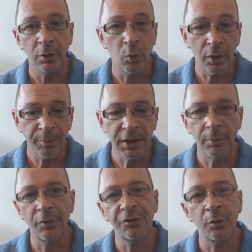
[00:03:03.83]
You want to be
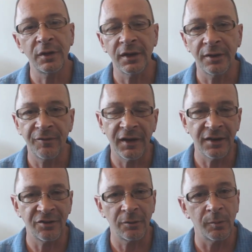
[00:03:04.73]
able to
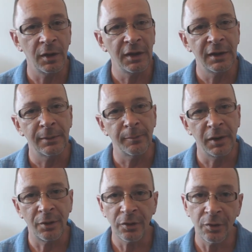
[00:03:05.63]
identify some
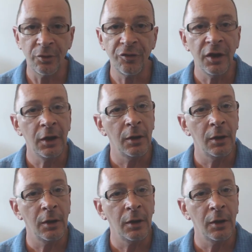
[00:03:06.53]
barriers,